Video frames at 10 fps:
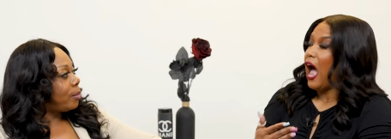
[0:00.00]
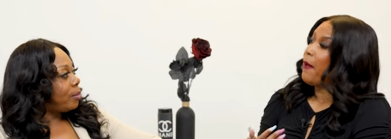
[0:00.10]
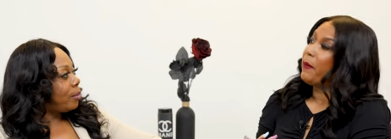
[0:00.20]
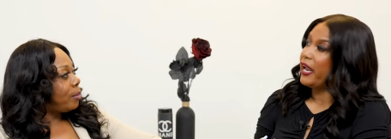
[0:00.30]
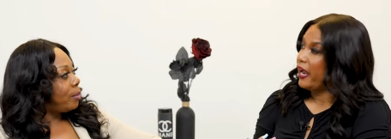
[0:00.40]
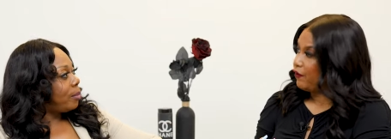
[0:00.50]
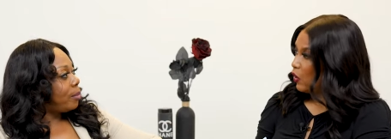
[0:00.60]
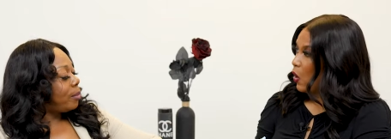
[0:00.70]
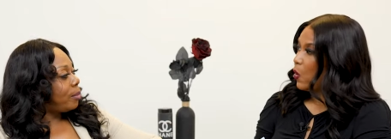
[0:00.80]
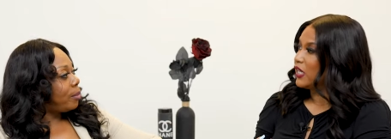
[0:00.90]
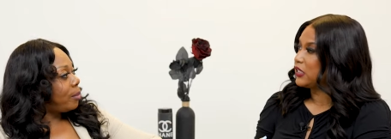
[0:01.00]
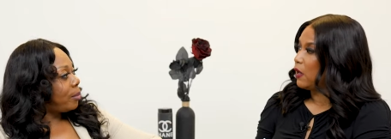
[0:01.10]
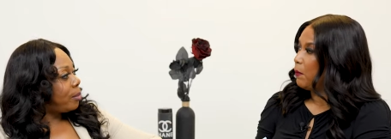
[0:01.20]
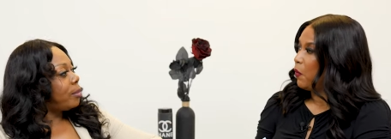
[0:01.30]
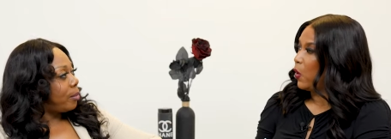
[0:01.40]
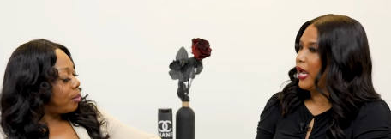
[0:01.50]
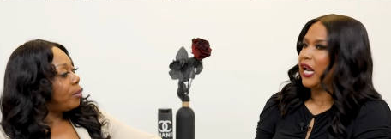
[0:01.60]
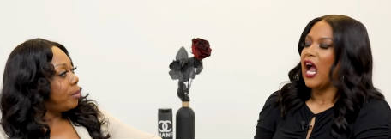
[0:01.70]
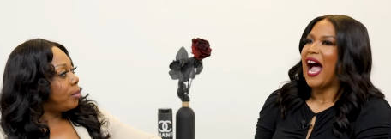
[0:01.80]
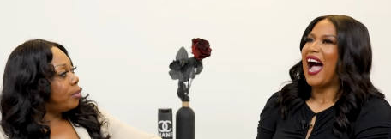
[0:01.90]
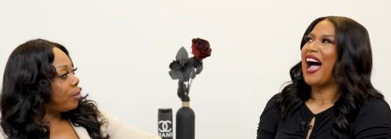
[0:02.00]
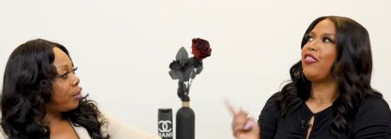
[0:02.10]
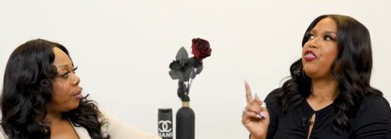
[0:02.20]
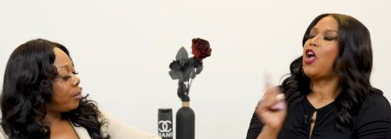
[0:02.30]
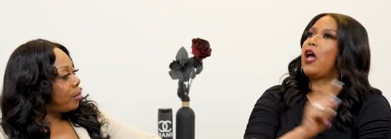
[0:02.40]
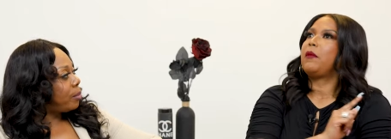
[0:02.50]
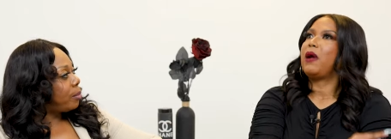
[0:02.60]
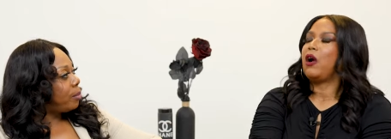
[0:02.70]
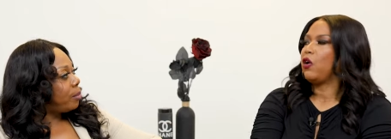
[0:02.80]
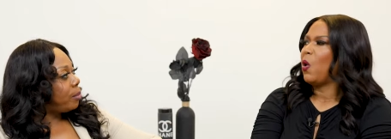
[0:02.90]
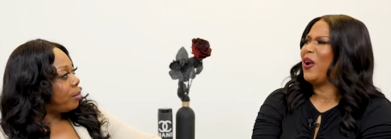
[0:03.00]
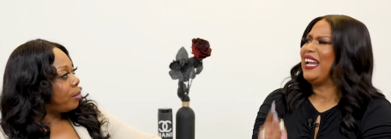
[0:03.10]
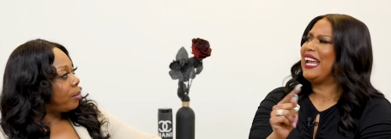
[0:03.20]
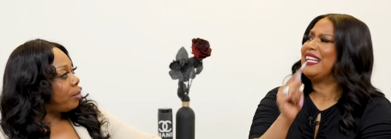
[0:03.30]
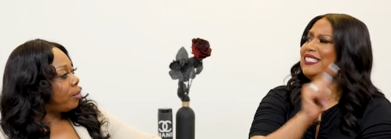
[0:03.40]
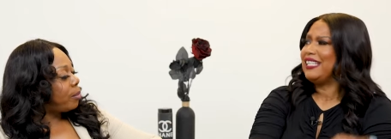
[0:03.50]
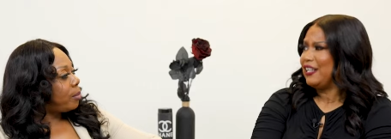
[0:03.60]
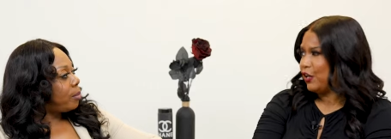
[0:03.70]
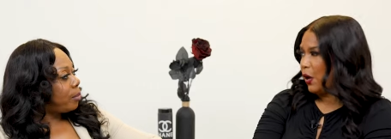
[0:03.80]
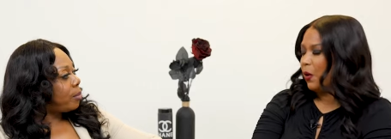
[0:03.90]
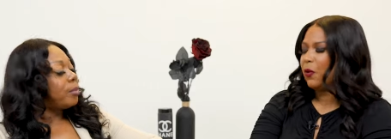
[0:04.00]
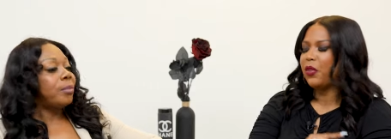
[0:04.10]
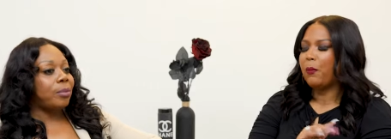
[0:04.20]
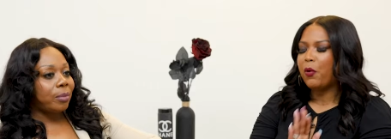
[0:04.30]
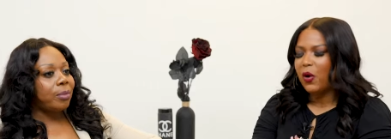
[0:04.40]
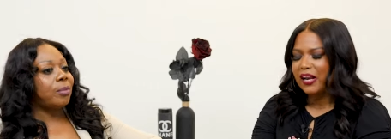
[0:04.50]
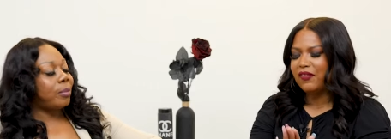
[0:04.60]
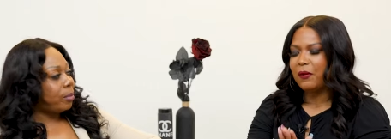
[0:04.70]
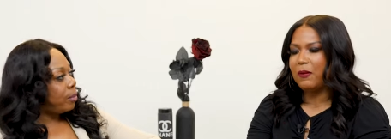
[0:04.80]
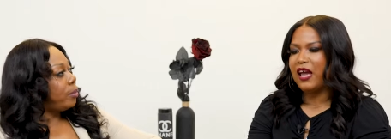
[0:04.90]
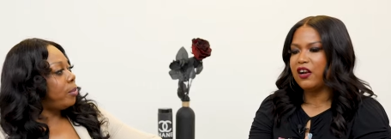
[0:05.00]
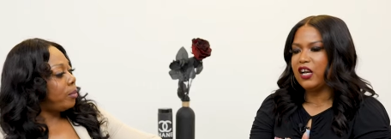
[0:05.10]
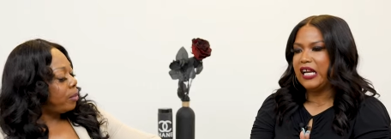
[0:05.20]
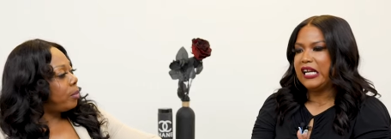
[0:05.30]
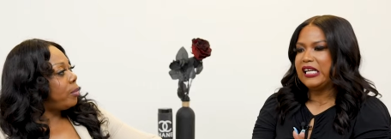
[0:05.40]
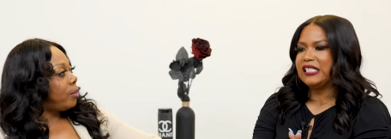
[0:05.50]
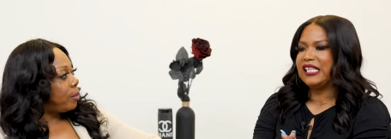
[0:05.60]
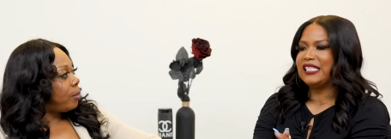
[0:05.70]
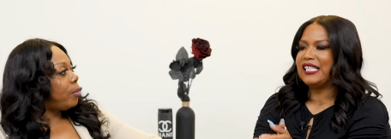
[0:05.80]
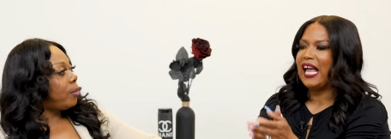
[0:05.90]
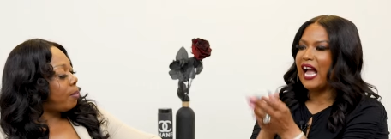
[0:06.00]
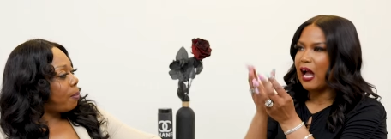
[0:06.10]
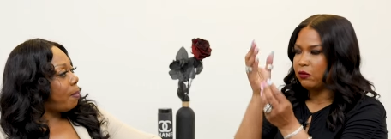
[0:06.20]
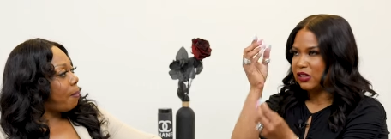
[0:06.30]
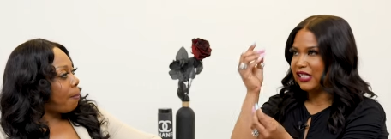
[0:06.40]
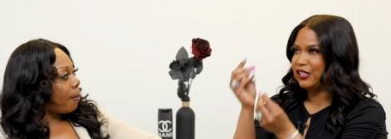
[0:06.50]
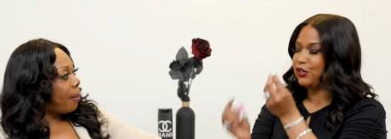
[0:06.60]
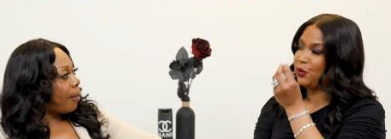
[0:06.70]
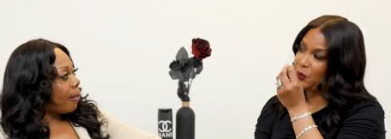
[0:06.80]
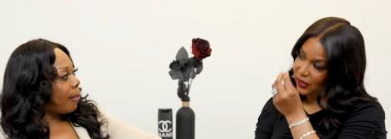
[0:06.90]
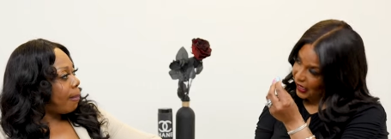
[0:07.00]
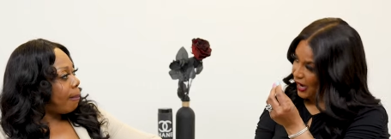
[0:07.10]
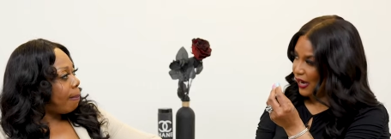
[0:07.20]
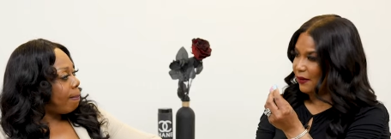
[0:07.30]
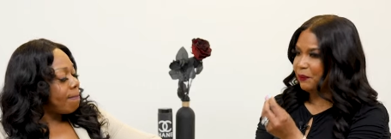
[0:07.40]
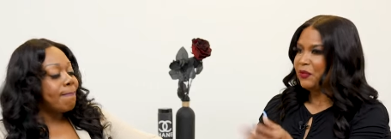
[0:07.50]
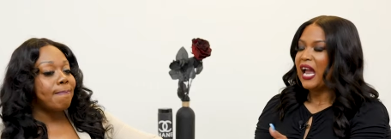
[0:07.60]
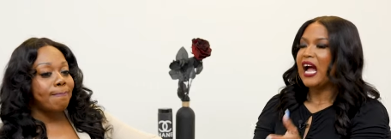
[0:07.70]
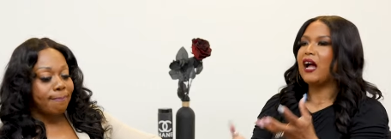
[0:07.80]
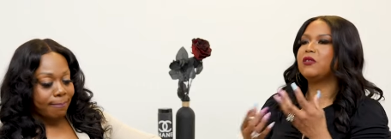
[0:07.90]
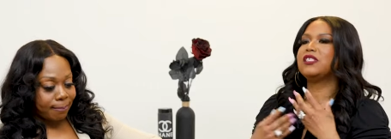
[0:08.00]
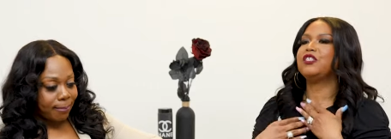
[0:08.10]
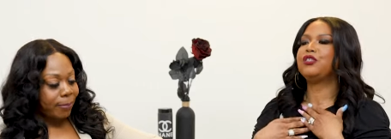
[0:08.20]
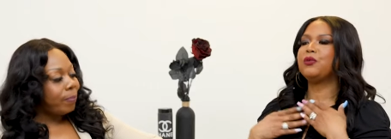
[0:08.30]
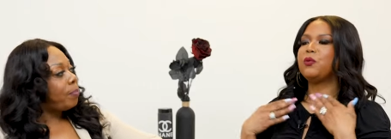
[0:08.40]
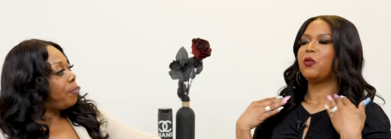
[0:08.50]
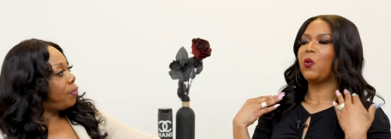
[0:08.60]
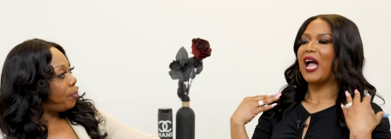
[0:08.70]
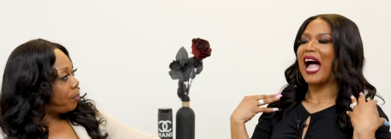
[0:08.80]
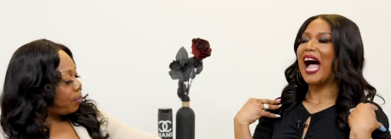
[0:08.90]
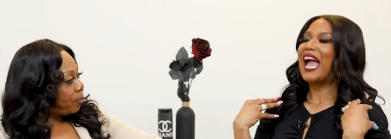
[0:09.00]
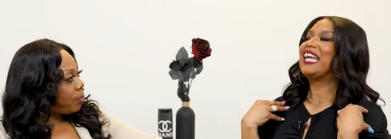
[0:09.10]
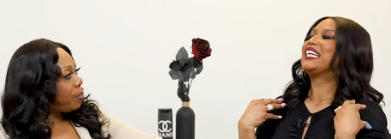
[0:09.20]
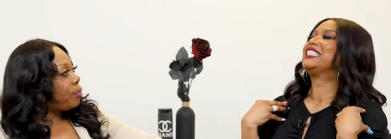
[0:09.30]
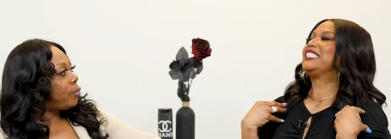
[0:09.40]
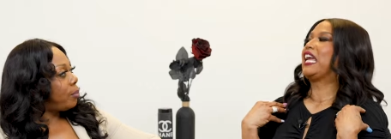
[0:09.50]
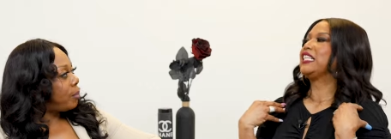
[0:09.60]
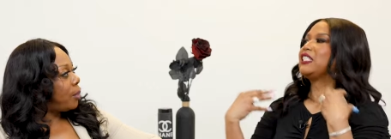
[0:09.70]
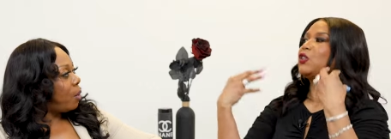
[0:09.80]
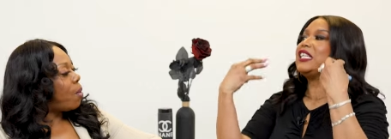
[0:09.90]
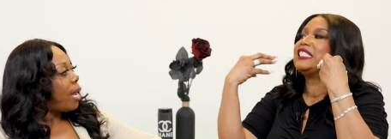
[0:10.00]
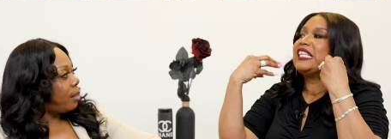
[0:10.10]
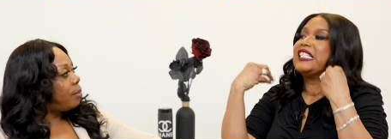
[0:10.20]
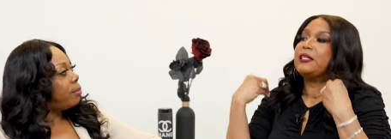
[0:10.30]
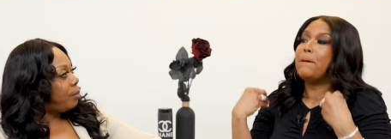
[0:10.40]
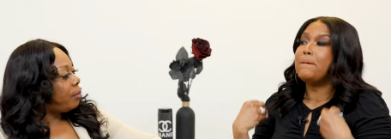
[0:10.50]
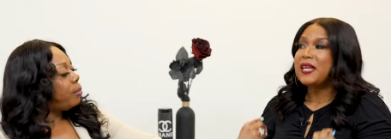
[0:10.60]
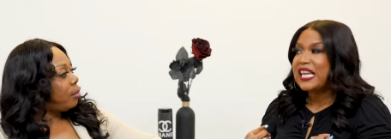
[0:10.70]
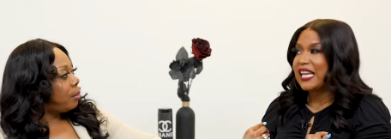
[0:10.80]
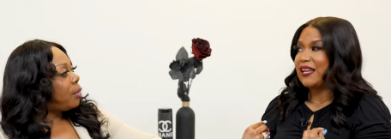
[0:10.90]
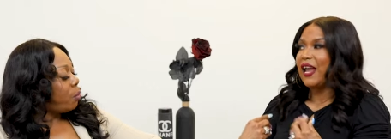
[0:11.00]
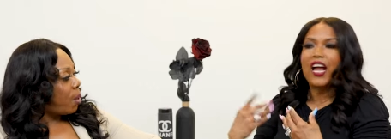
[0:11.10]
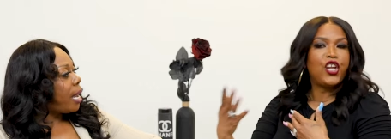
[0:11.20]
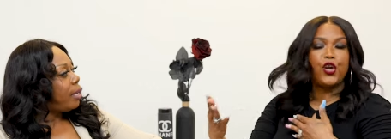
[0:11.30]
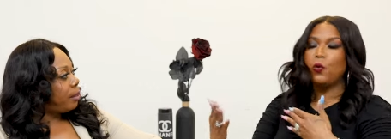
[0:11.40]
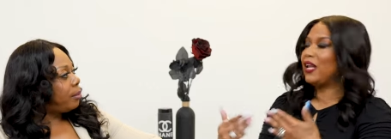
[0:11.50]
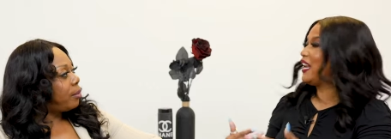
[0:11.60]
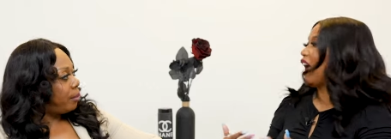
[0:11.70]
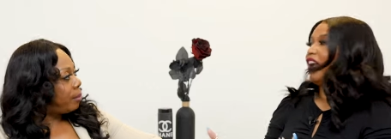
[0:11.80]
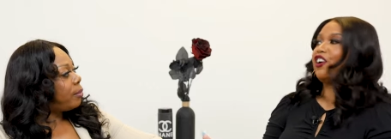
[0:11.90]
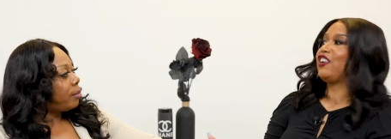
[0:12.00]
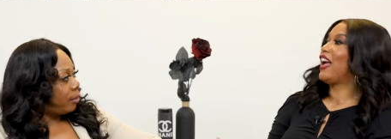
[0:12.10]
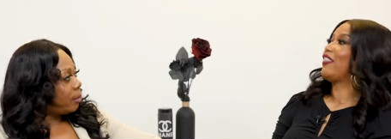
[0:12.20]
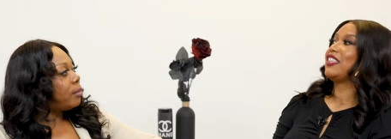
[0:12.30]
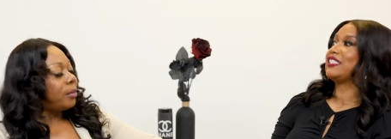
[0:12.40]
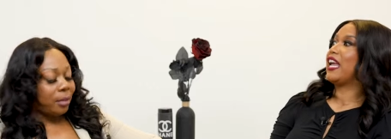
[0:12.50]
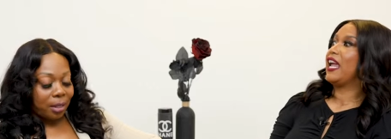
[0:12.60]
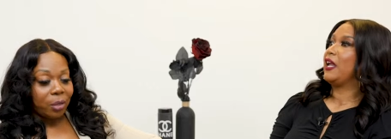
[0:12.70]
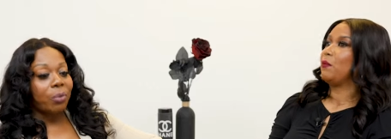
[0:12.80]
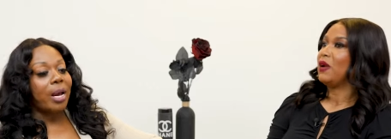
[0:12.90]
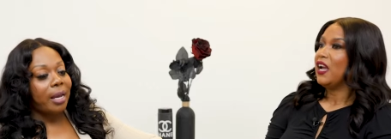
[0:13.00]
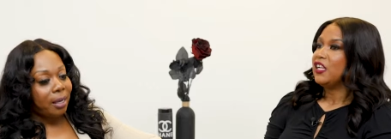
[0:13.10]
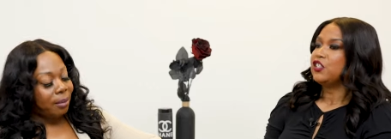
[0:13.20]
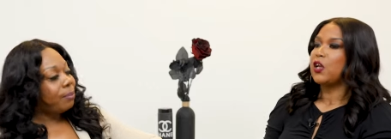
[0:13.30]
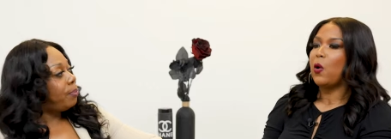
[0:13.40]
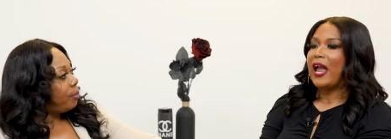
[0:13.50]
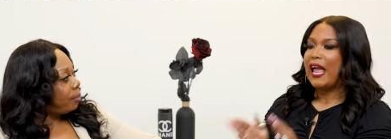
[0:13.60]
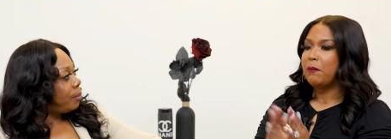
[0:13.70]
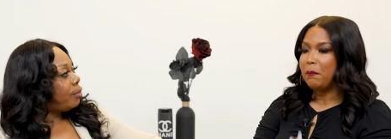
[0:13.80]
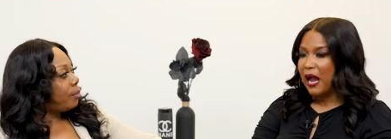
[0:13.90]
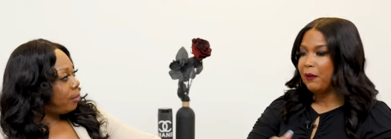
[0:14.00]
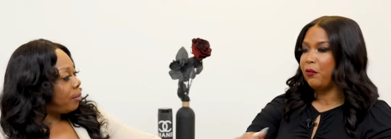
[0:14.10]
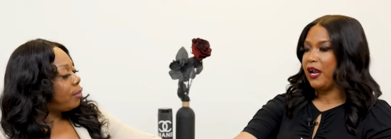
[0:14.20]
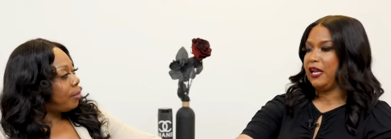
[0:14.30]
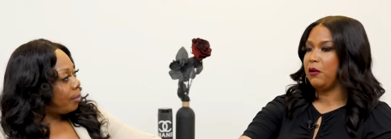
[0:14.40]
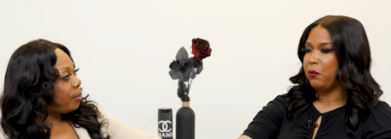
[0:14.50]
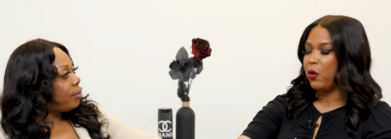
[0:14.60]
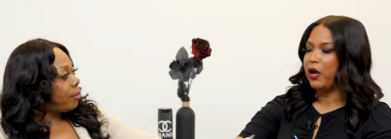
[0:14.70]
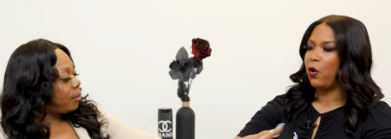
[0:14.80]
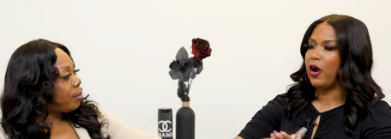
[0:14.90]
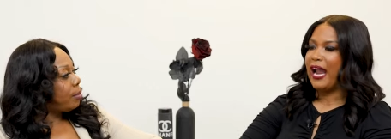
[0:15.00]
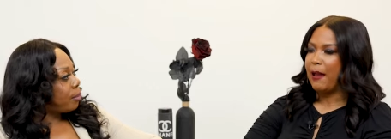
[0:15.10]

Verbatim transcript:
Speaker 1: I might have to go at some point. Mm-hmm. I thought about going and did go. Mm-hmm. The point of the matter is, is that I was in tune with God. Mm-hmm. I was in tune with what I could take. So this right. is me. Right. You and I are not the same. Right. So at my breaking point or